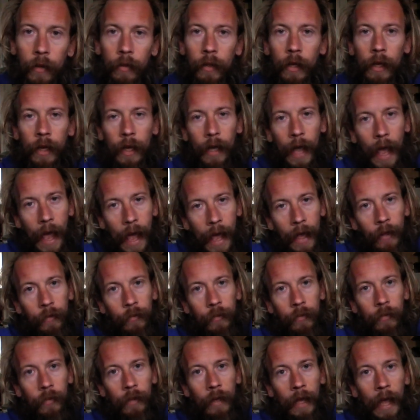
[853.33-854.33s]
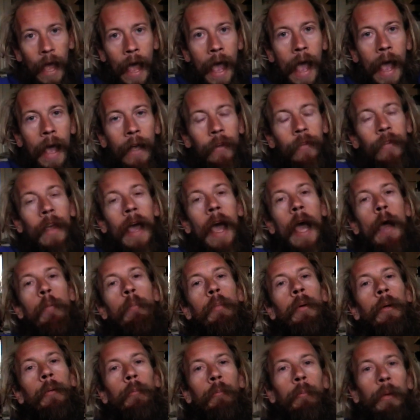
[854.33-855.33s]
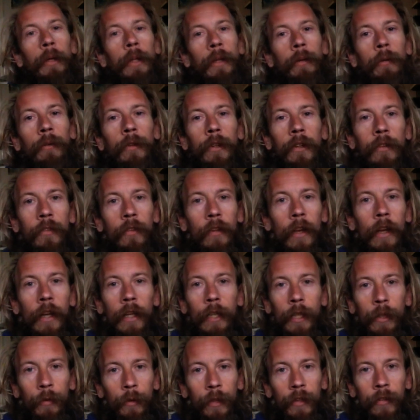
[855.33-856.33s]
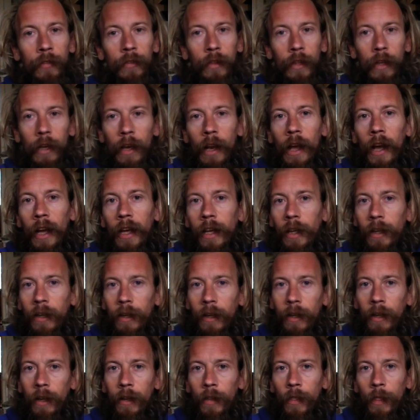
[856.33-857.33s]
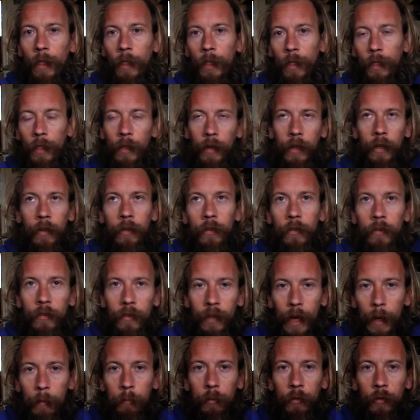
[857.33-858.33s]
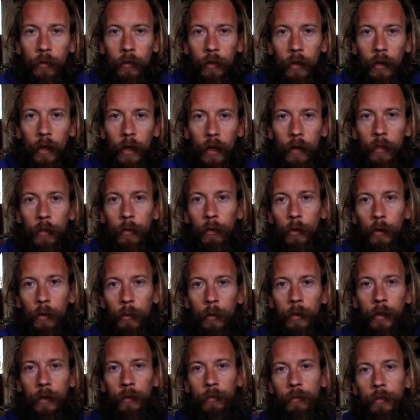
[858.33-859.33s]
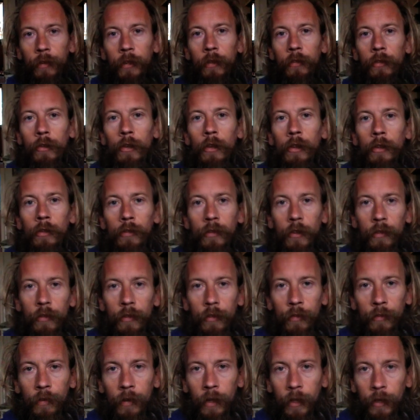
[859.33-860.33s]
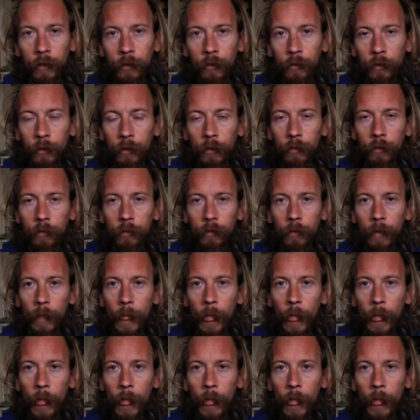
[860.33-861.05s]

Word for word: it has it has happened, but it certainly isn't like the conception I thought when I first got into Divine Truth.